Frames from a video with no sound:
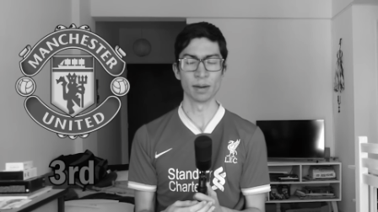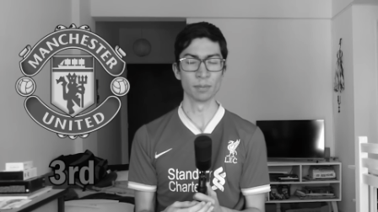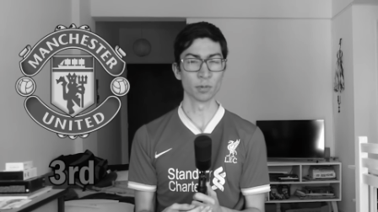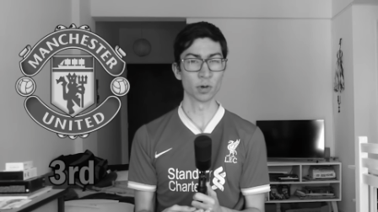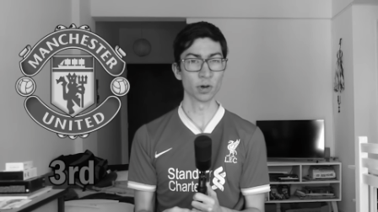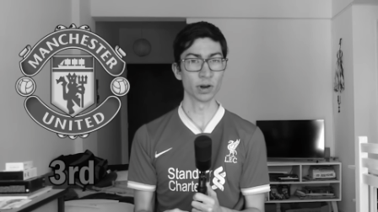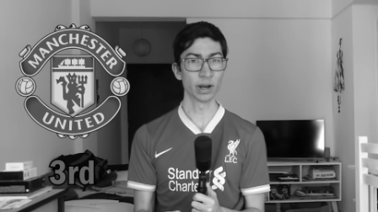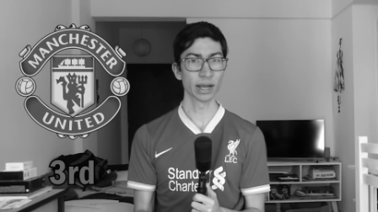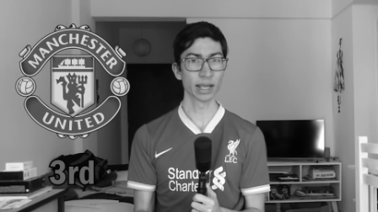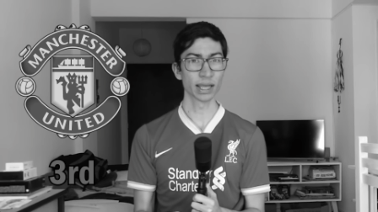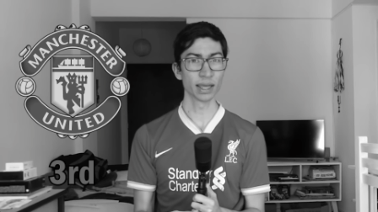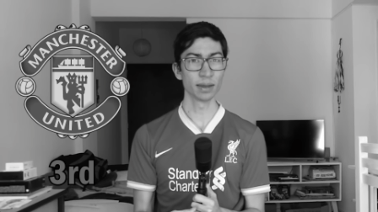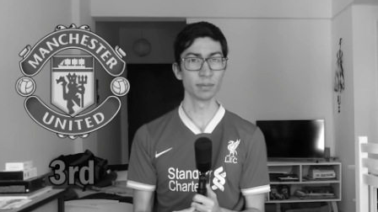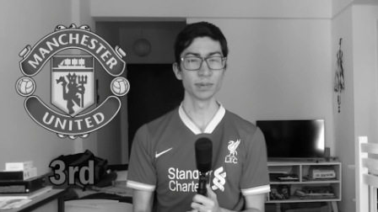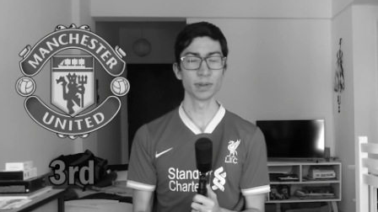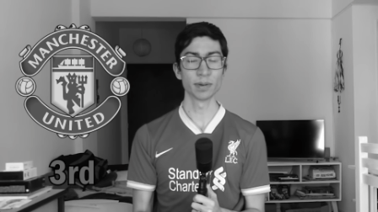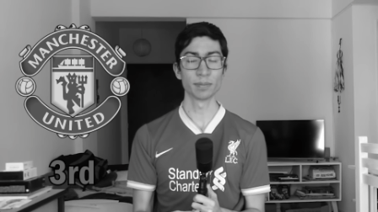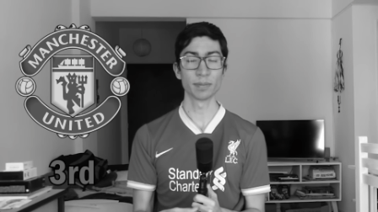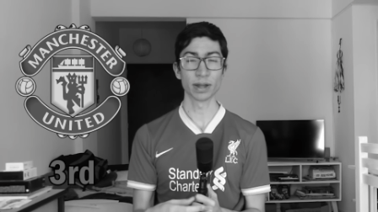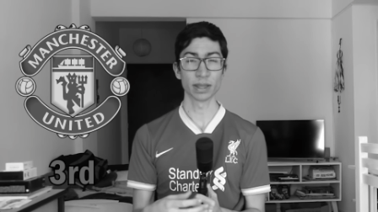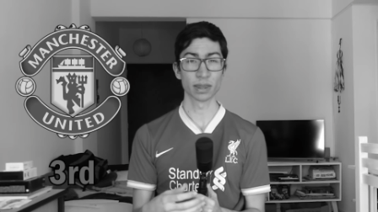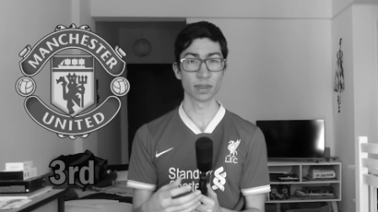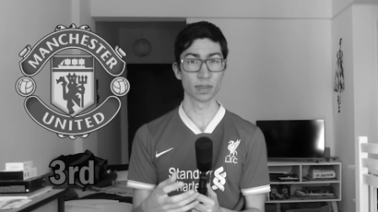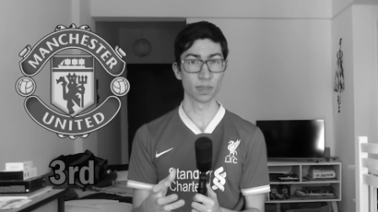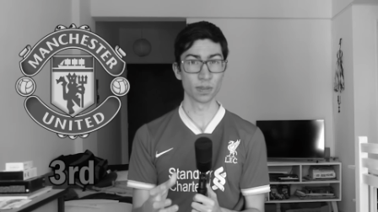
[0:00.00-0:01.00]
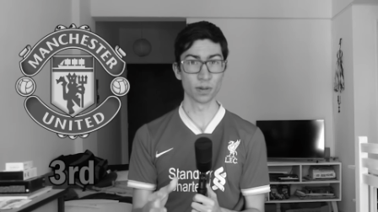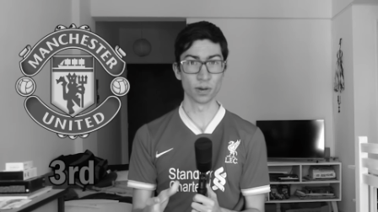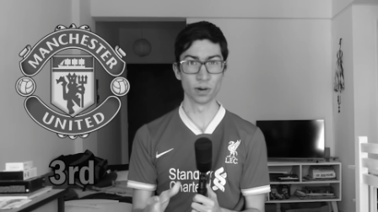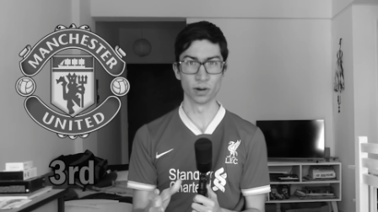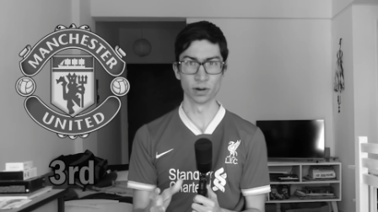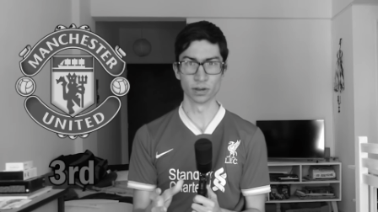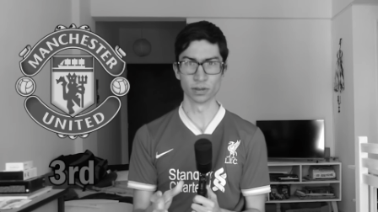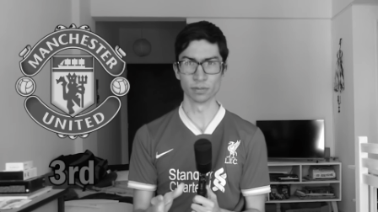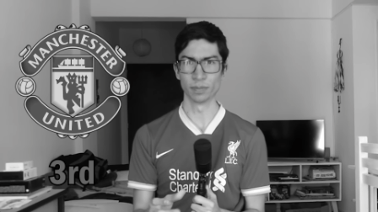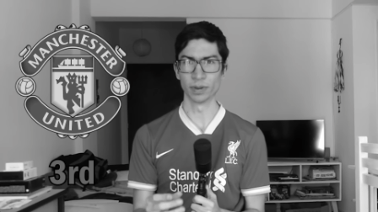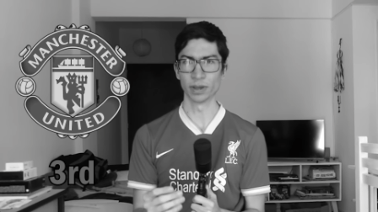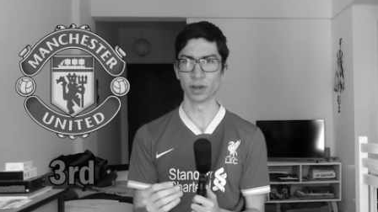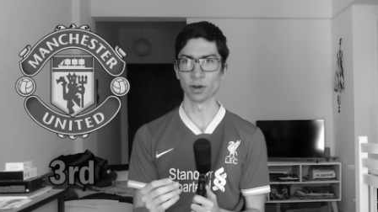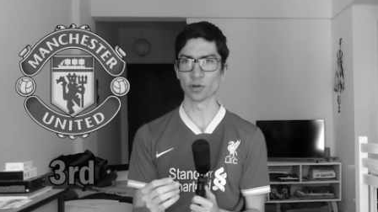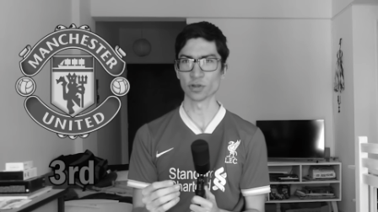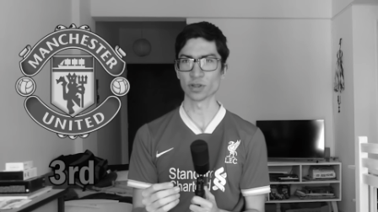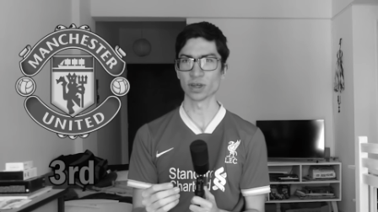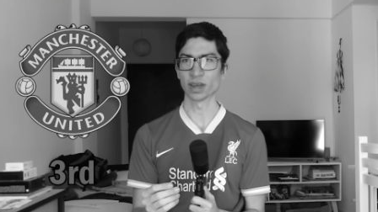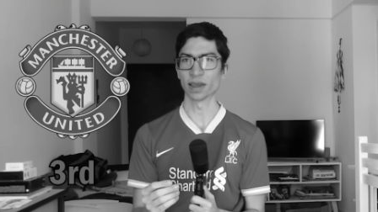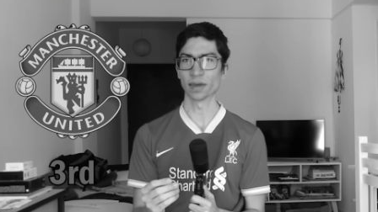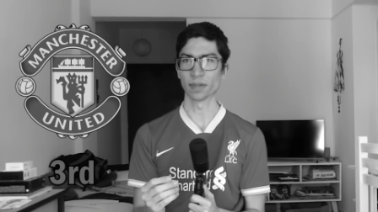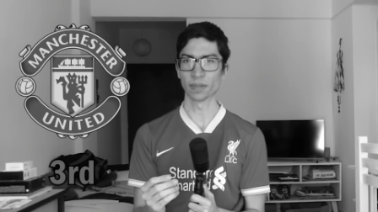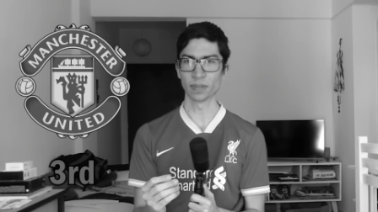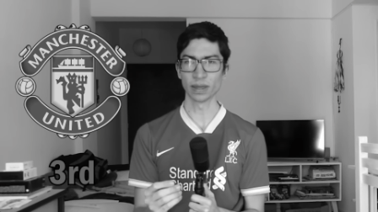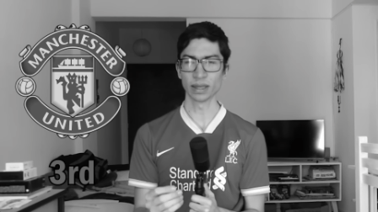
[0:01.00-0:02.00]
I'm gonna keep them at 3rd because
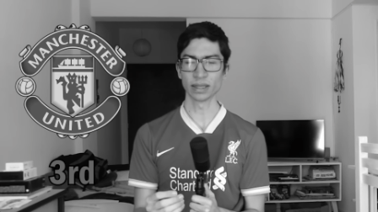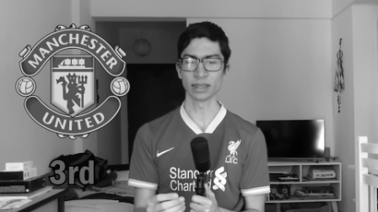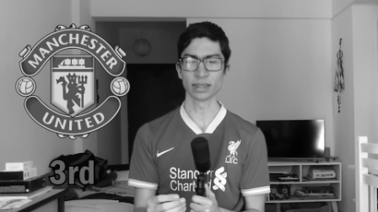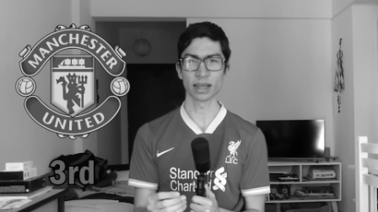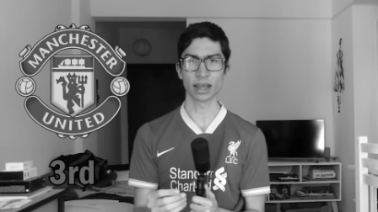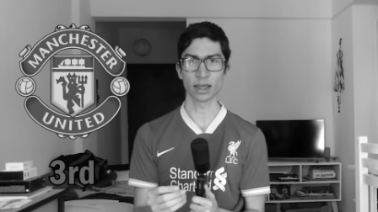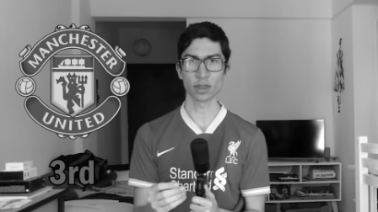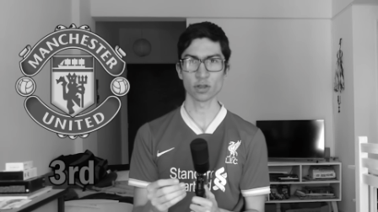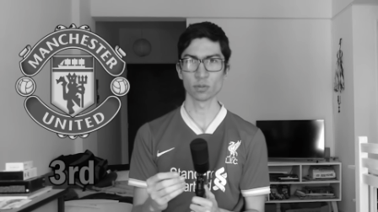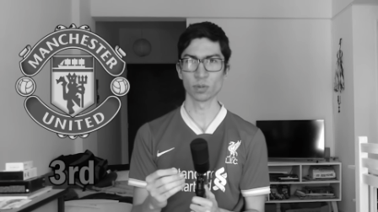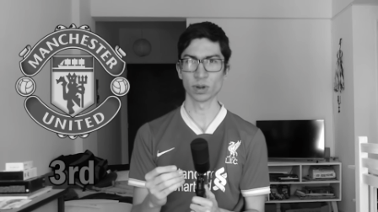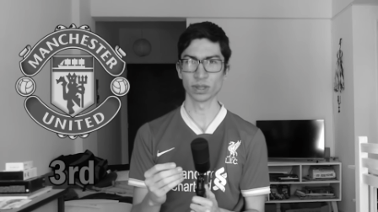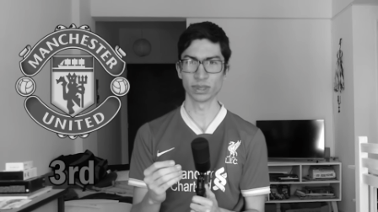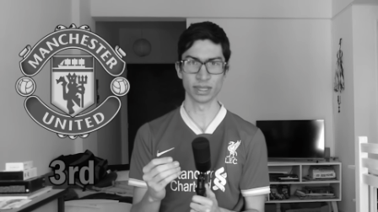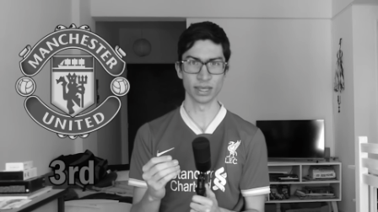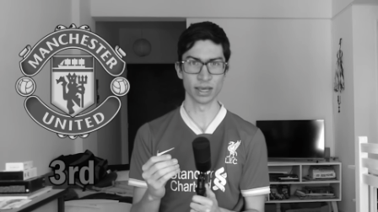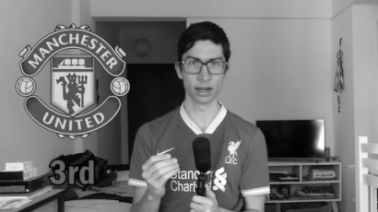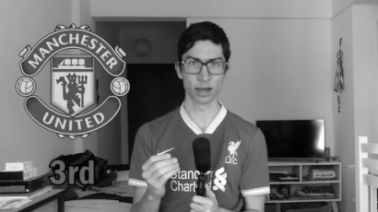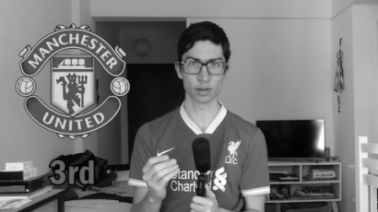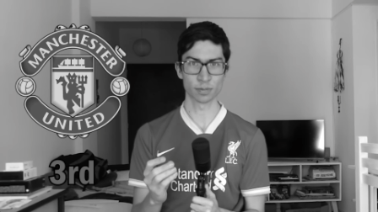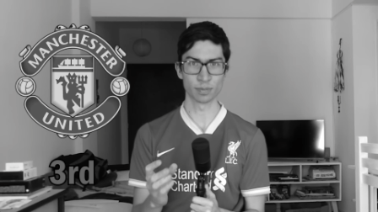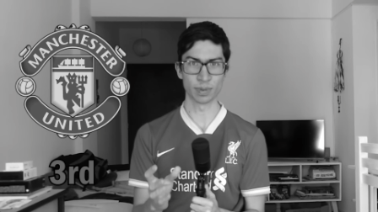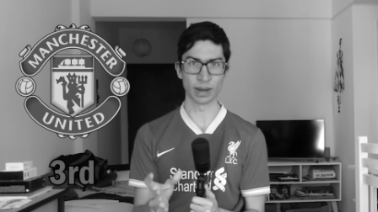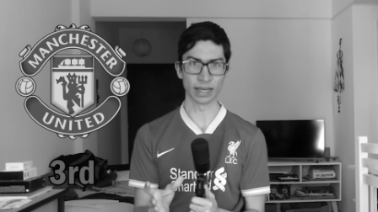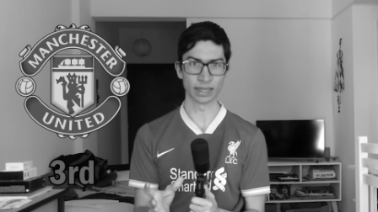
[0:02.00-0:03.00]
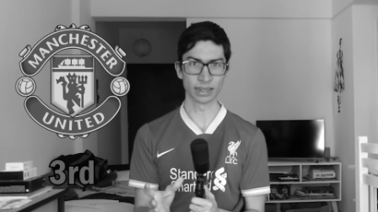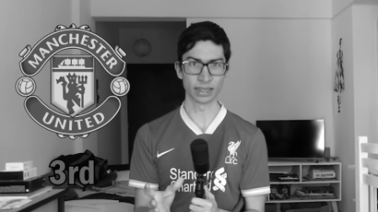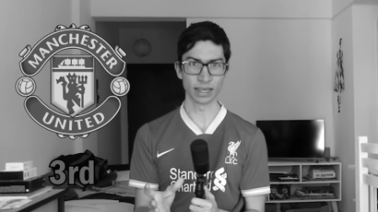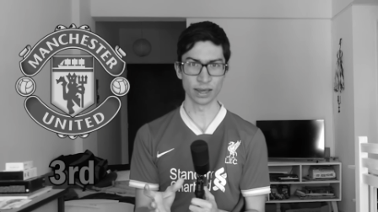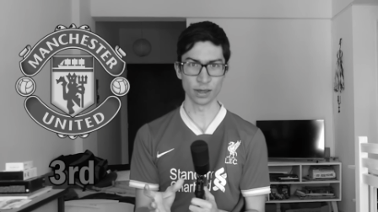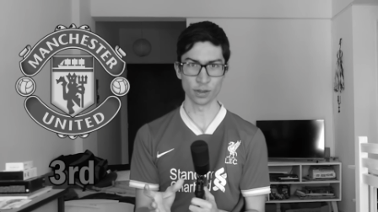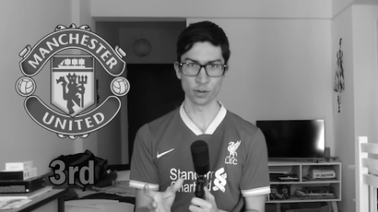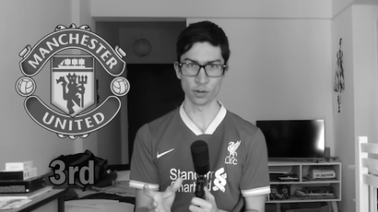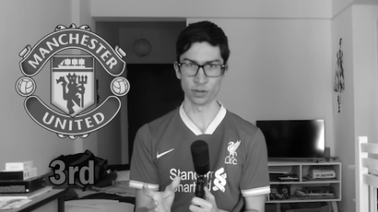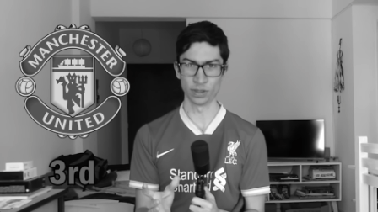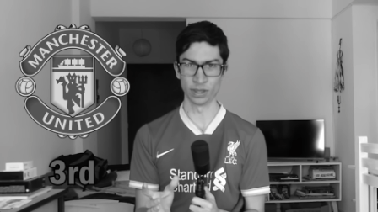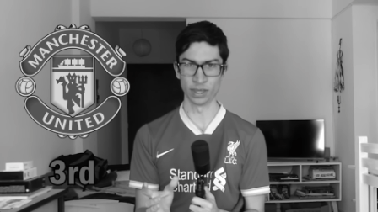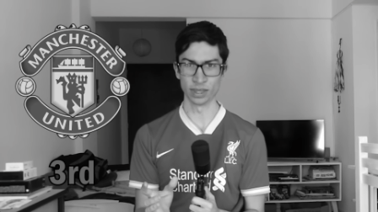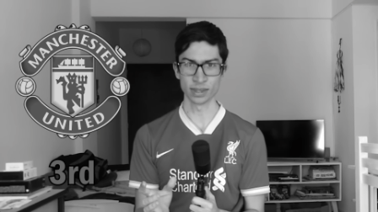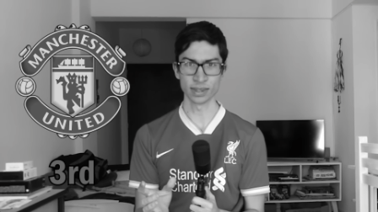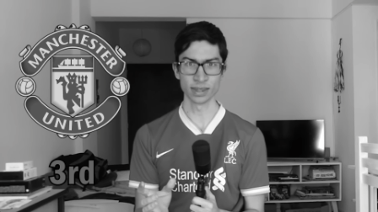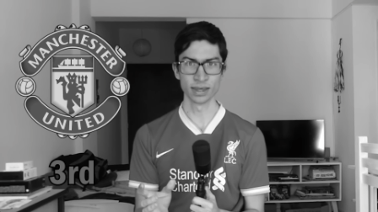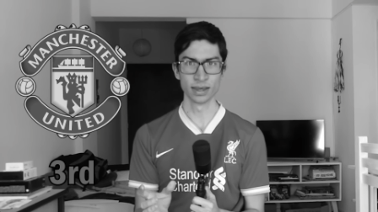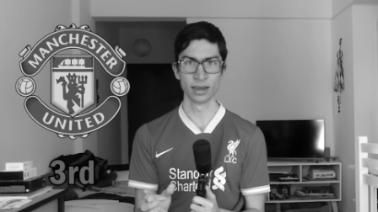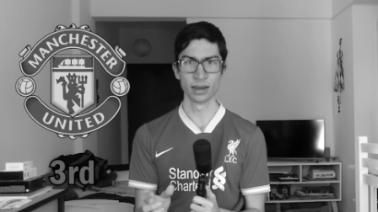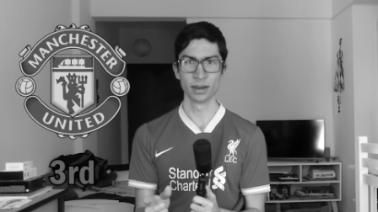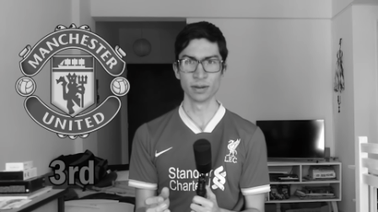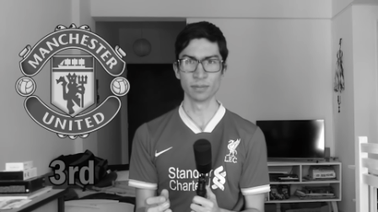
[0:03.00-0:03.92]
I think that's what the expectation is,